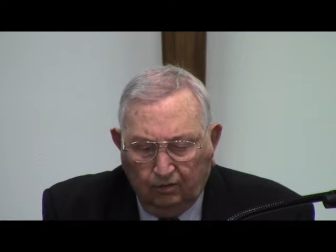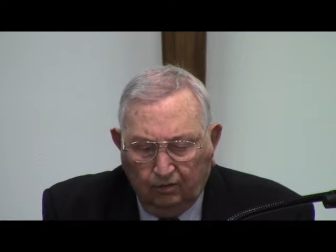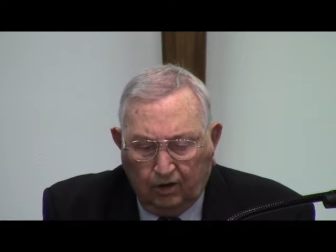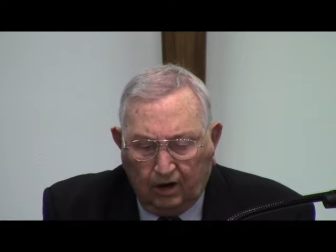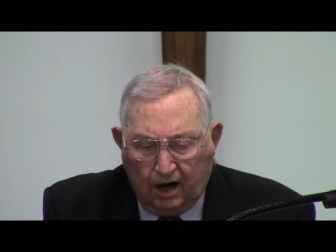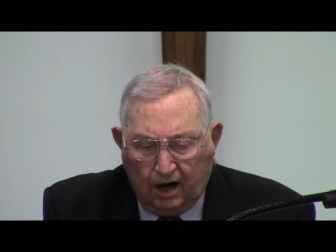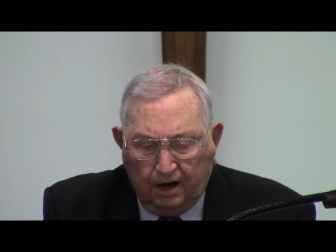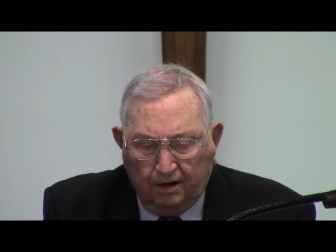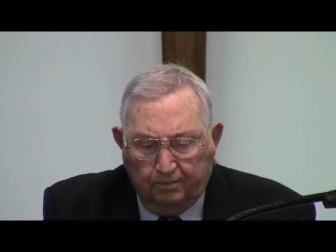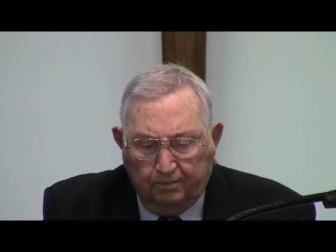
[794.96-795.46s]

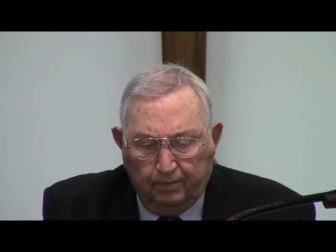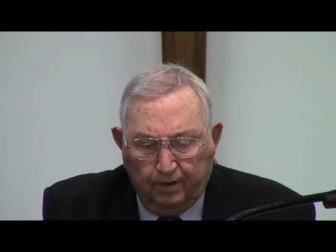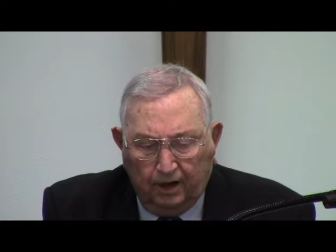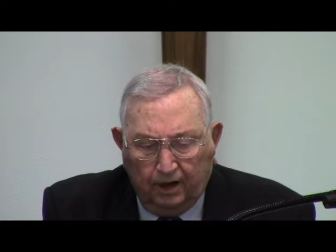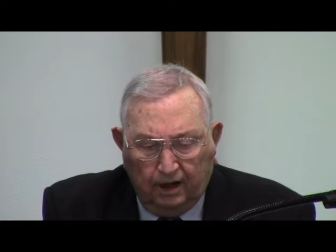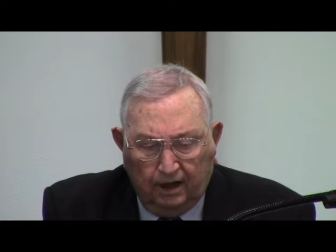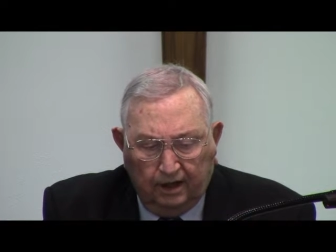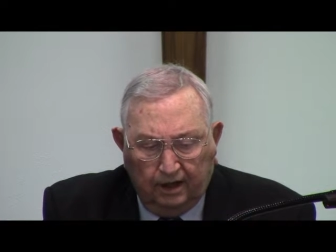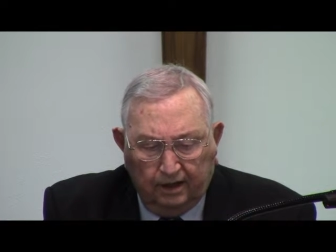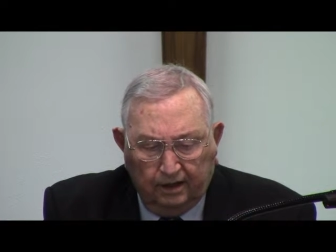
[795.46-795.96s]
where our
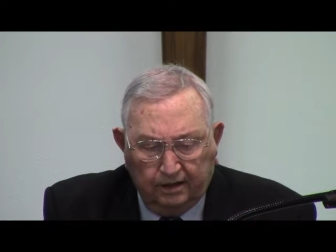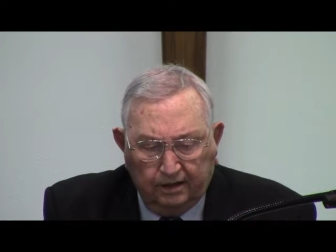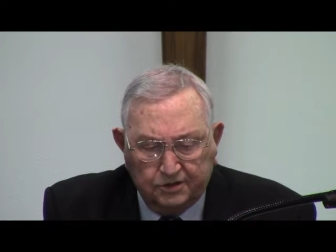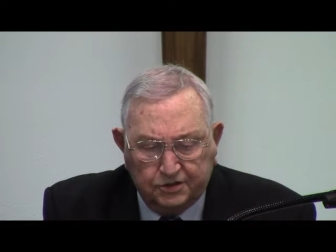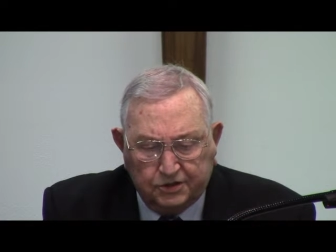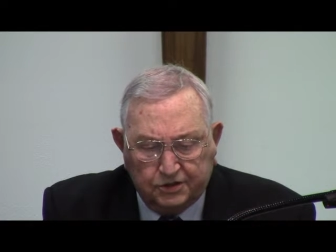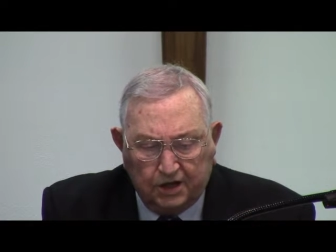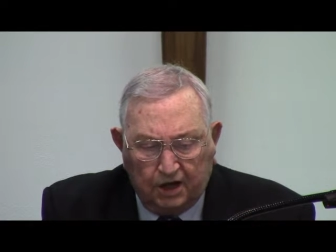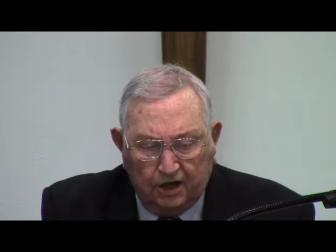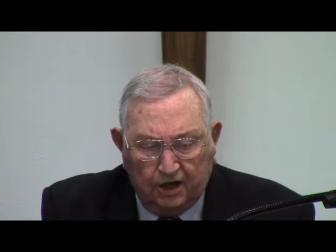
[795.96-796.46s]
uh,
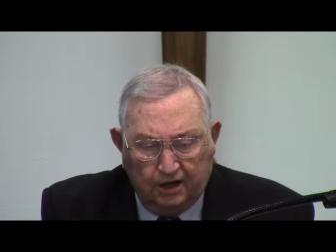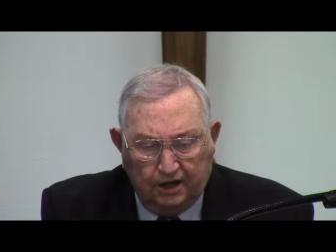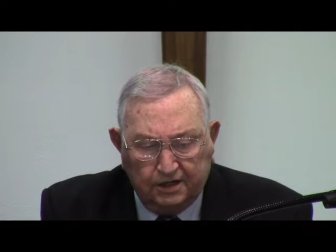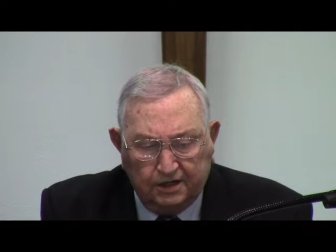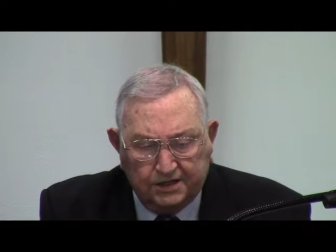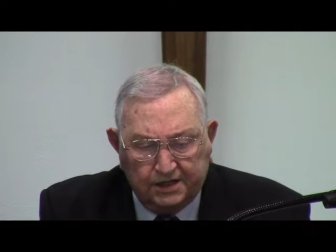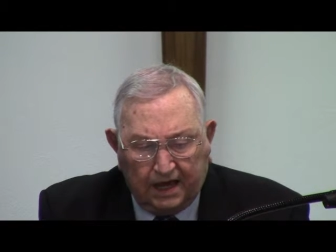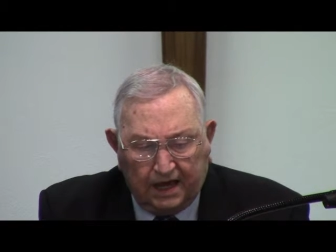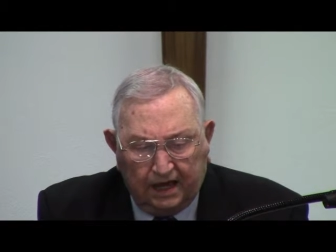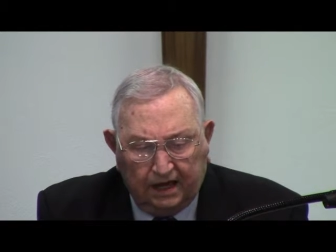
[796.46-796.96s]
son
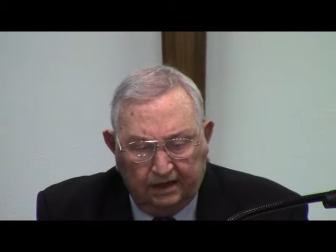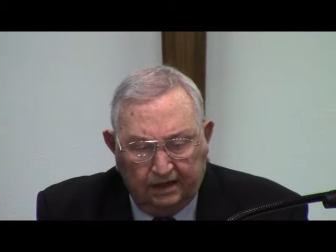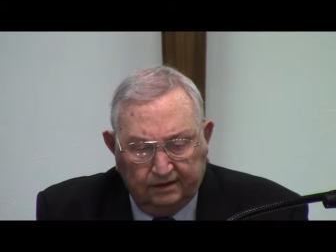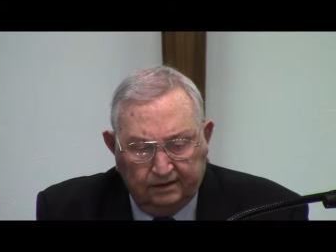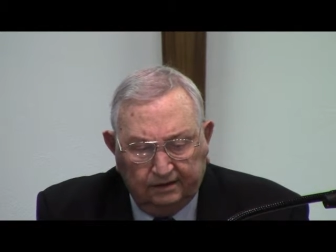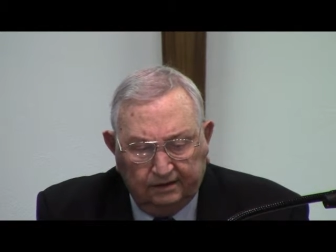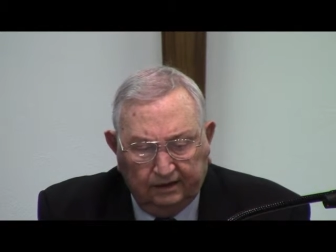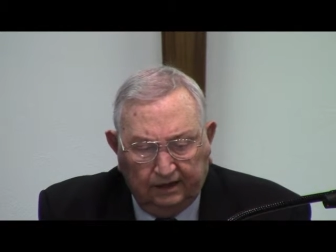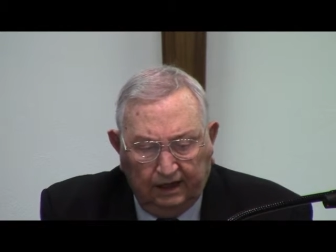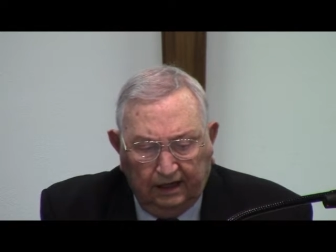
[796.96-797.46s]
is at
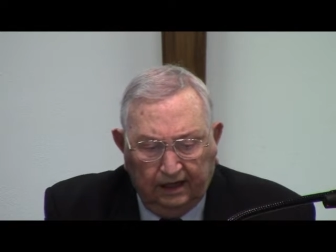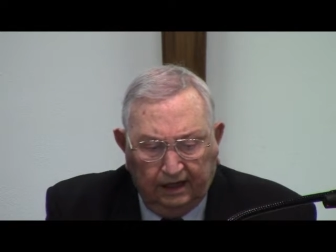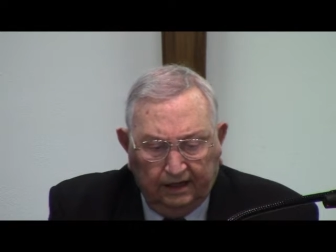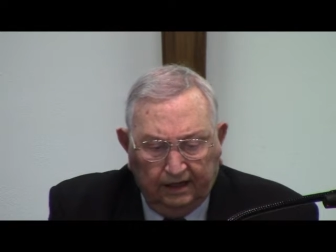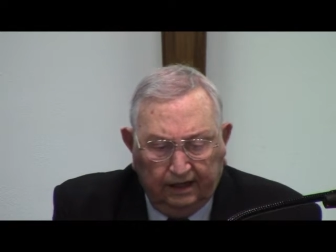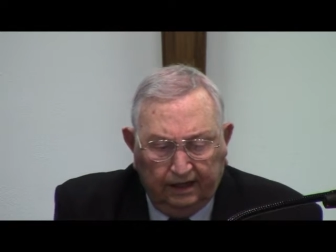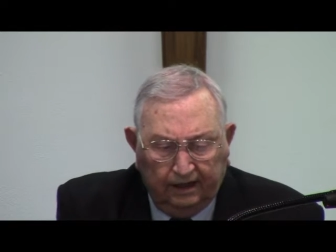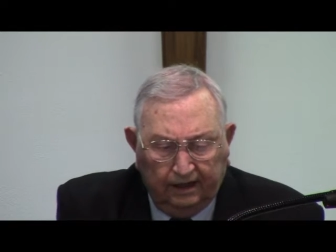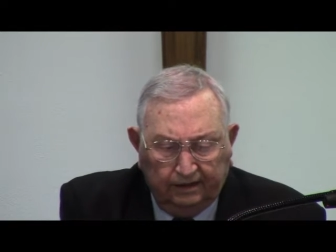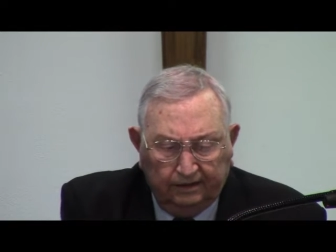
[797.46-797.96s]

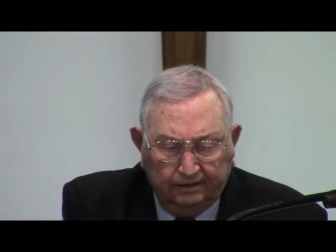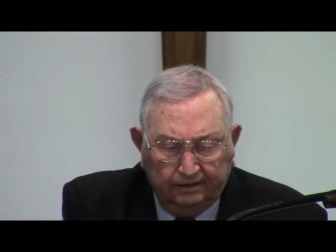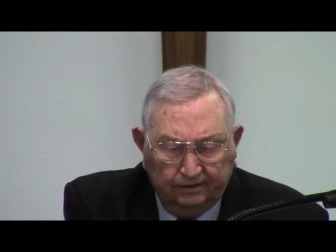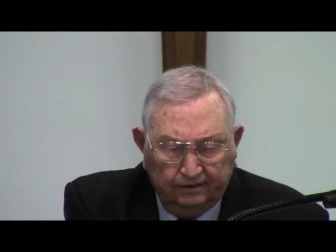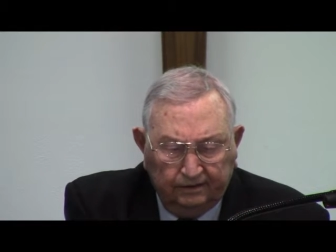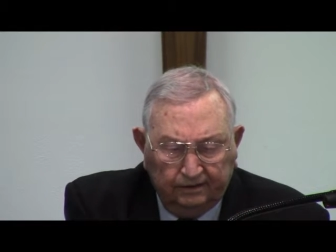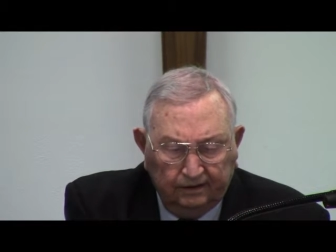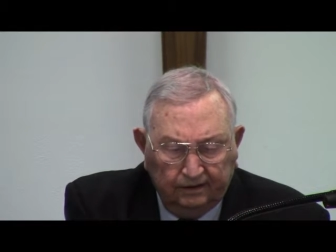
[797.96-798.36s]
in uh,